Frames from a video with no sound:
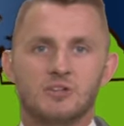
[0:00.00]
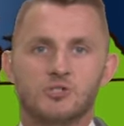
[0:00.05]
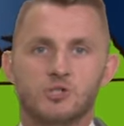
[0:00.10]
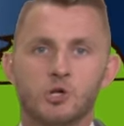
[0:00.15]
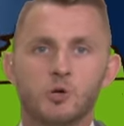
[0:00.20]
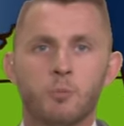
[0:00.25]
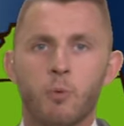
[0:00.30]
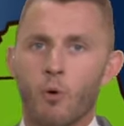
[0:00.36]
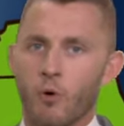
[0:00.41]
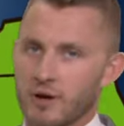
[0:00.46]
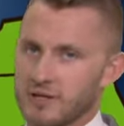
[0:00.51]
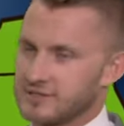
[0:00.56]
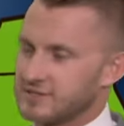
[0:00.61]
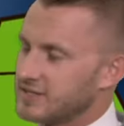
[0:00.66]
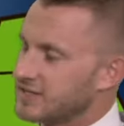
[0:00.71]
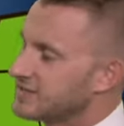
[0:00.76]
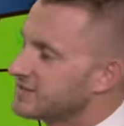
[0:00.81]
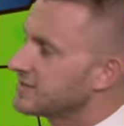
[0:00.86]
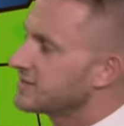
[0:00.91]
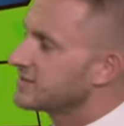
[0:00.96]
Dew points,
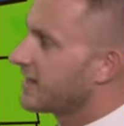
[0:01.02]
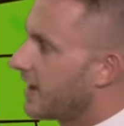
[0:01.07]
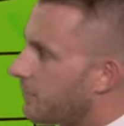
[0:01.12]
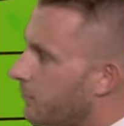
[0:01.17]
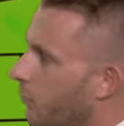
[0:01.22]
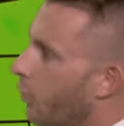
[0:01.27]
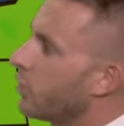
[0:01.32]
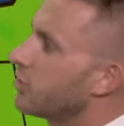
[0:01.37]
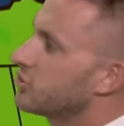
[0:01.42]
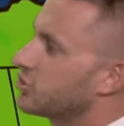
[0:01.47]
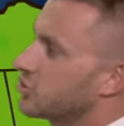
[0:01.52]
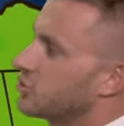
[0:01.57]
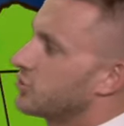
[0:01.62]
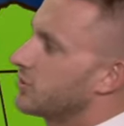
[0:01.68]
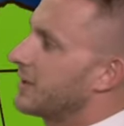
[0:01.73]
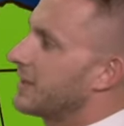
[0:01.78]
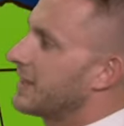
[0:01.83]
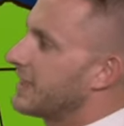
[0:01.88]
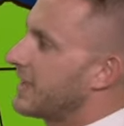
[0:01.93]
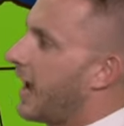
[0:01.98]
this is that
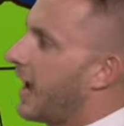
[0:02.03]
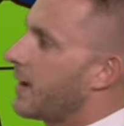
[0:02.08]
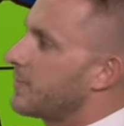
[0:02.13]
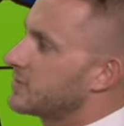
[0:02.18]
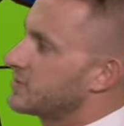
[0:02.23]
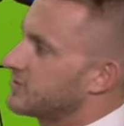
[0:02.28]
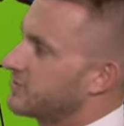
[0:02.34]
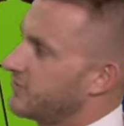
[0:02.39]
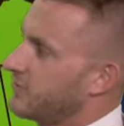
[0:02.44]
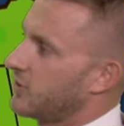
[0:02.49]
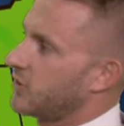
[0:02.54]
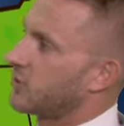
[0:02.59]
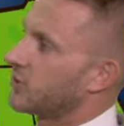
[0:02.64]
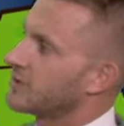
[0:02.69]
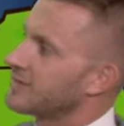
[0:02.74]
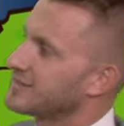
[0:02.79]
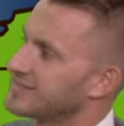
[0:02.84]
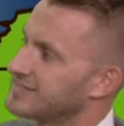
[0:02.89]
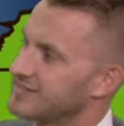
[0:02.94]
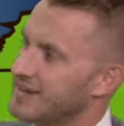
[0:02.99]
moisture in the
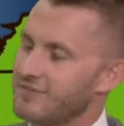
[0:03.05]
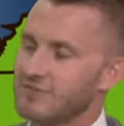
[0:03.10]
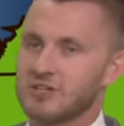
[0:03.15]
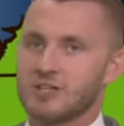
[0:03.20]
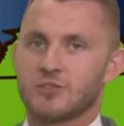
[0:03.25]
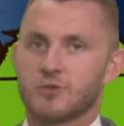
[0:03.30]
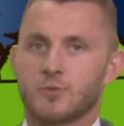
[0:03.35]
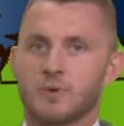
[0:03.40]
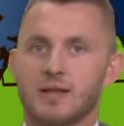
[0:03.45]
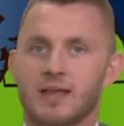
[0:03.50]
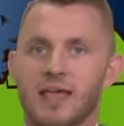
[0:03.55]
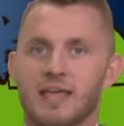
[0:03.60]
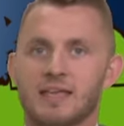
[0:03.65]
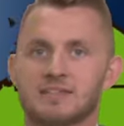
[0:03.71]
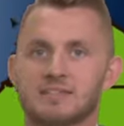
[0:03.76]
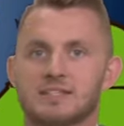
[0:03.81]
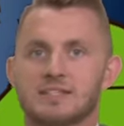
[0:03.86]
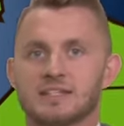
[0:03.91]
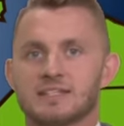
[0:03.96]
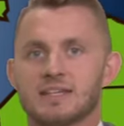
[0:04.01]
atmosphere, 73 in
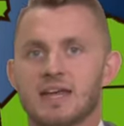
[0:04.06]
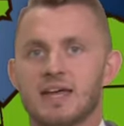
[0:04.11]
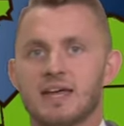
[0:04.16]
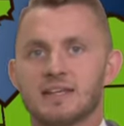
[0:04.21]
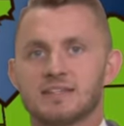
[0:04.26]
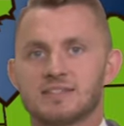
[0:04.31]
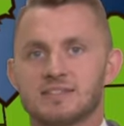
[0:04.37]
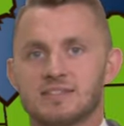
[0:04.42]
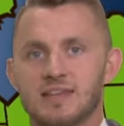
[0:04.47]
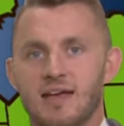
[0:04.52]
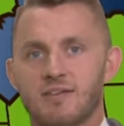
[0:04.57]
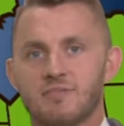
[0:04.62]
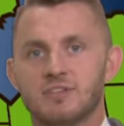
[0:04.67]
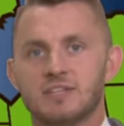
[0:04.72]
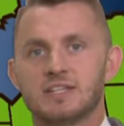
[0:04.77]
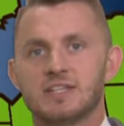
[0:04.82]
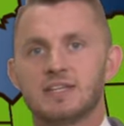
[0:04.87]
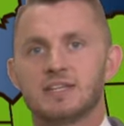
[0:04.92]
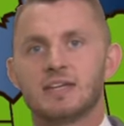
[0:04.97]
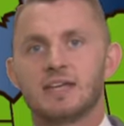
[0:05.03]
Hastings,
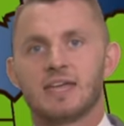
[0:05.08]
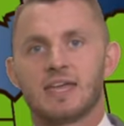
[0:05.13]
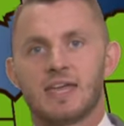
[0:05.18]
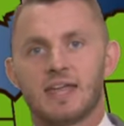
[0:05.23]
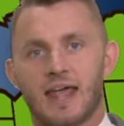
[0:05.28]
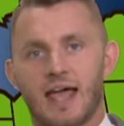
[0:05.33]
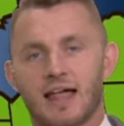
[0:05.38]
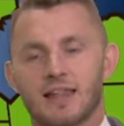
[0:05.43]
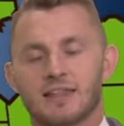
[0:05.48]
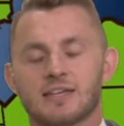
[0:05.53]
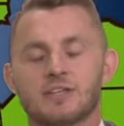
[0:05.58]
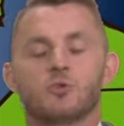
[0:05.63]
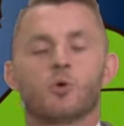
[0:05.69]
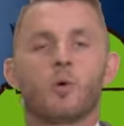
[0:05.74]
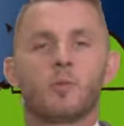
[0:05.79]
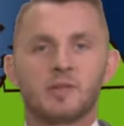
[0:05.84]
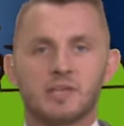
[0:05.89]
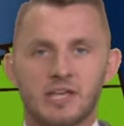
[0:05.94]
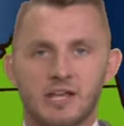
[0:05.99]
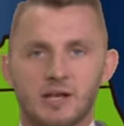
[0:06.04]
70 in Allegan.
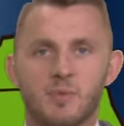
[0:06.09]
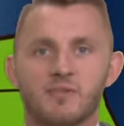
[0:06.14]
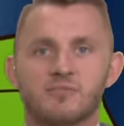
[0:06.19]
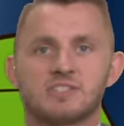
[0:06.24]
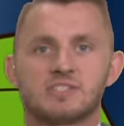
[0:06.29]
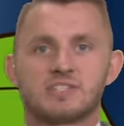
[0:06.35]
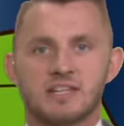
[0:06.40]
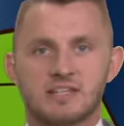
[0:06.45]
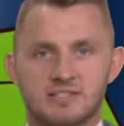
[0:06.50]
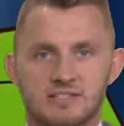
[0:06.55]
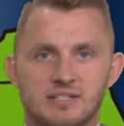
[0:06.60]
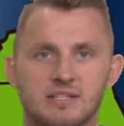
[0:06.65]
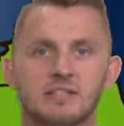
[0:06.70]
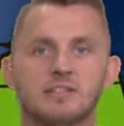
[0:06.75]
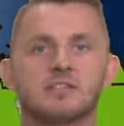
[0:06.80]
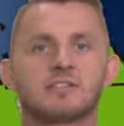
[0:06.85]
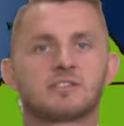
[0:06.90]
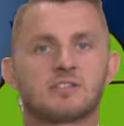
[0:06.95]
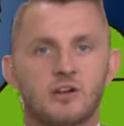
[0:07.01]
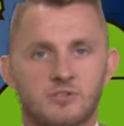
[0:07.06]
Normally you get above 60,
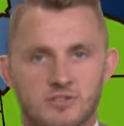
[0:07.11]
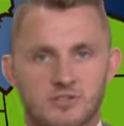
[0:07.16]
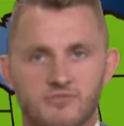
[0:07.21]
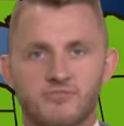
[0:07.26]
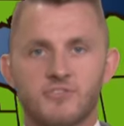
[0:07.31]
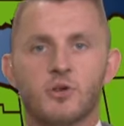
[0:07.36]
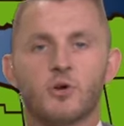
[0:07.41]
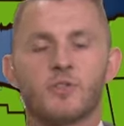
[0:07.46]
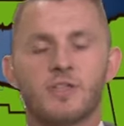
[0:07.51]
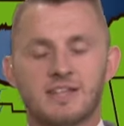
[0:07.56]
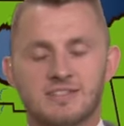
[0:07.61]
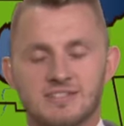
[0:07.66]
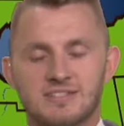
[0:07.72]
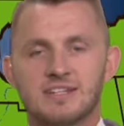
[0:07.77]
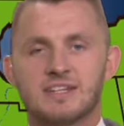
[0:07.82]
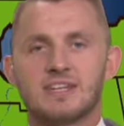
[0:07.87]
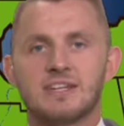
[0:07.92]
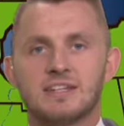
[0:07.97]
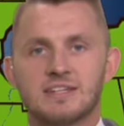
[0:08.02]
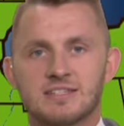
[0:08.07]
you start to feel that
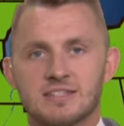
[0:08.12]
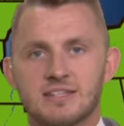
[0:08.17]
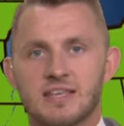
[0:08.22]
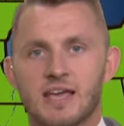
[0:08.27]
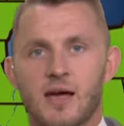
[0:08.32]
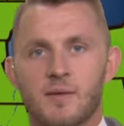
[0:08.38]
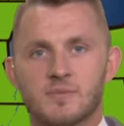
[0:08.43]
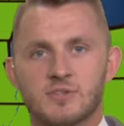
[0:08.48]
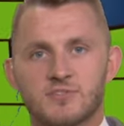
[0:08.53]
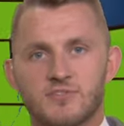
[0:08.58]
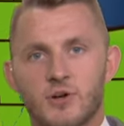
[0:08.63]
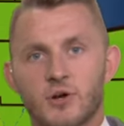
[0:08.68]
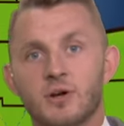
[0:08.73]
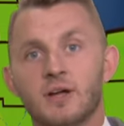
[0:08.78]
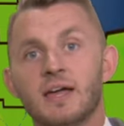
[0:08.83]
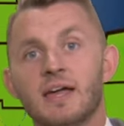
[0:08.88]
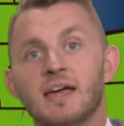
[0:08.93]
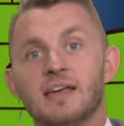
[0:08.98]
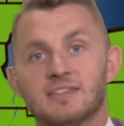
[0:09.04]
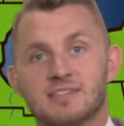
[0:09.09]
stickiness in the atmosphere.